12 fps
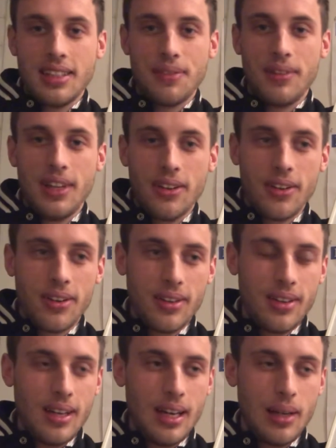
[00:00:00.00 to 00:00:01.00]
video,
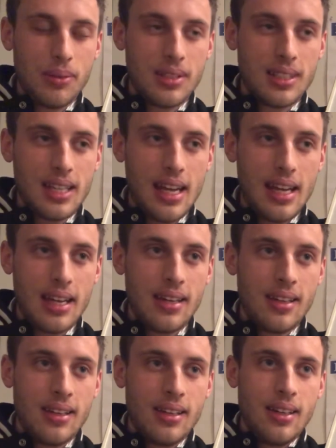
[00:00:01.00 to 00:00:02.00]
I would say
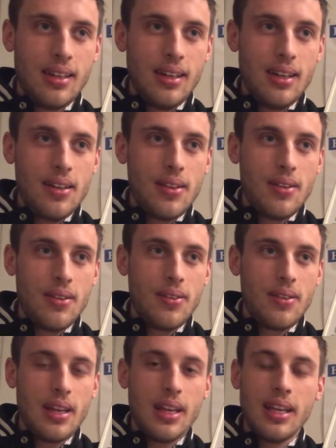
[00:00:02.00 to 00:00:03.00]

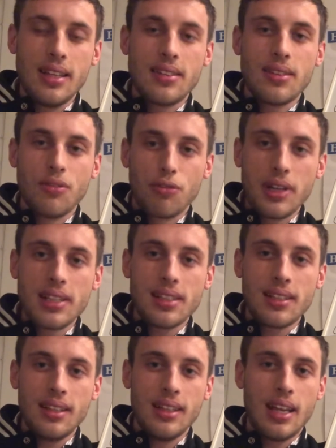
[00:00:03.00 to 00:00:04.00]
there is
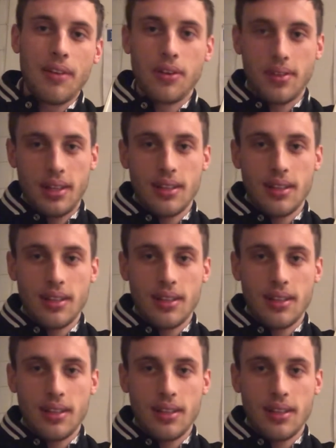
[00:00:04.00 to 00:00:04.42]
risk in everything.